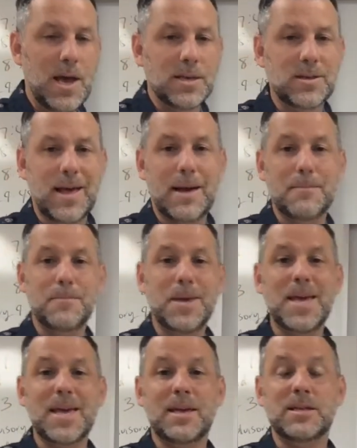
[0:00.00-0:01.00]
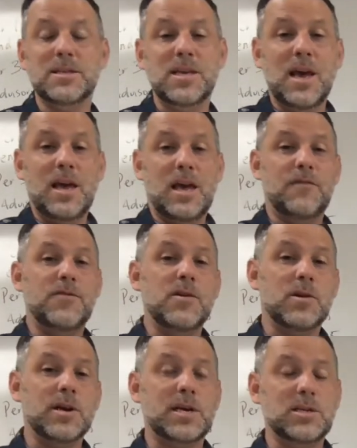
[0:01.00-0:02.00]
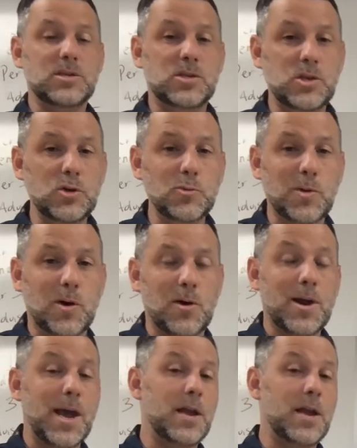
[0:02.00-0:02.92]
So that means if you're a consumer